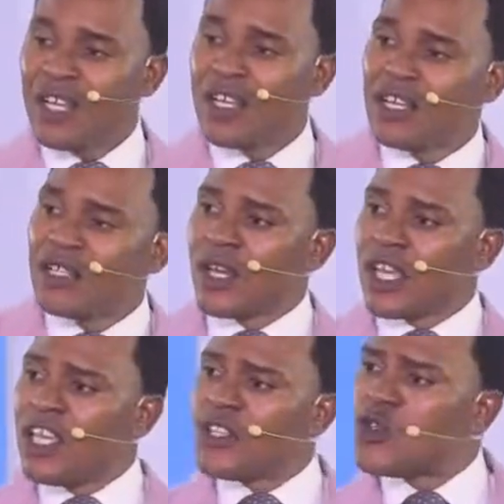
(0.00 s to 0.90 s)
The
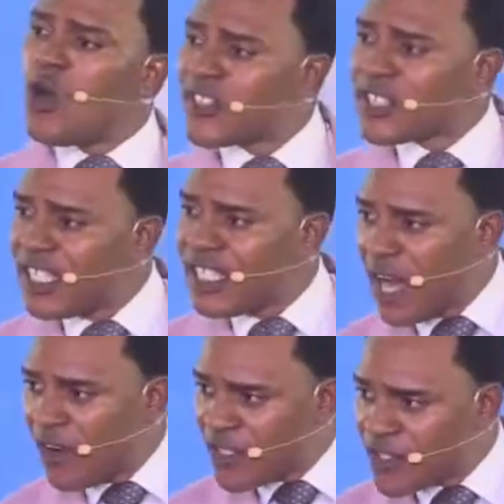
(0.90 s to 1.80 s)
issue of sin now
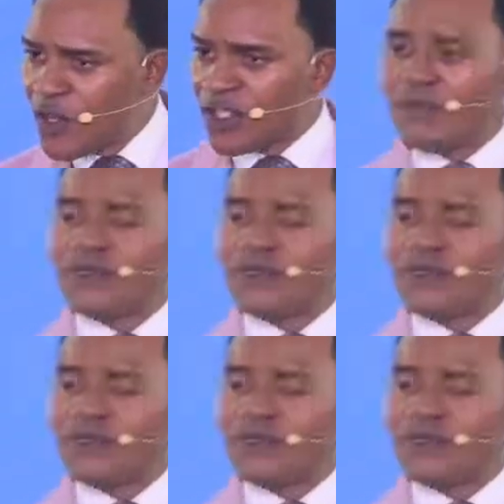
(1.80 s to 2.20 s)
is gotten from